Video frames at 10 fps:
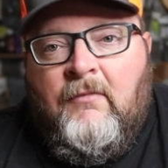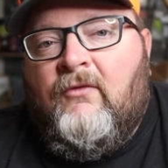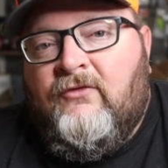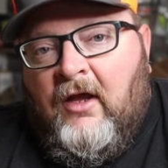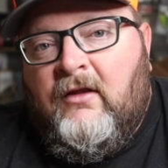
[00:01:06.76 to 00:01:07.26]

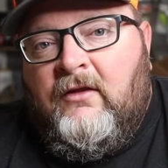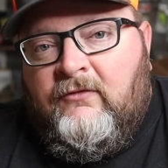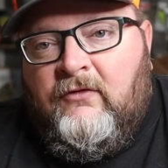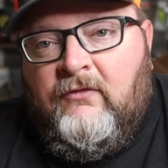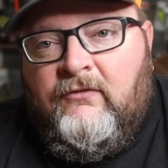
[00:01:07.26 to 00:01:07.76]
most
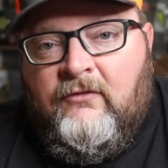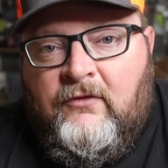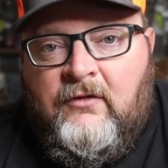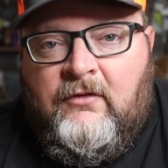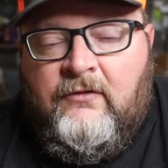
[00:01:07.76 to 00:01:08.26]
likely due to
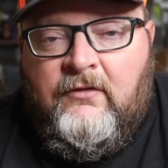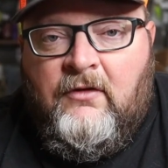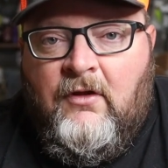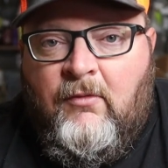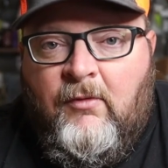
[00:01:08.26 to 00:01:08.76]
the,
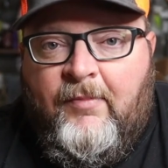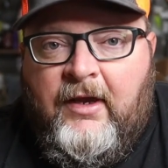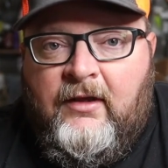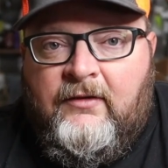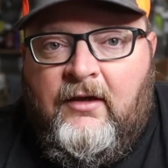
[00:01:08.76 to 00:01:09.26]
the global
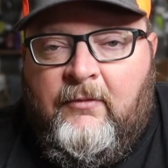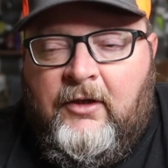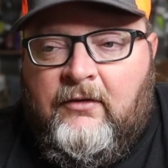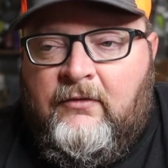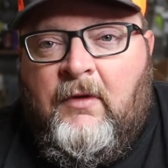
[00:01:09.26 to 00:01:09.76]

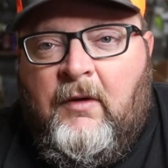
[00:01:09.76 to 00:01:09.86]
pandemic.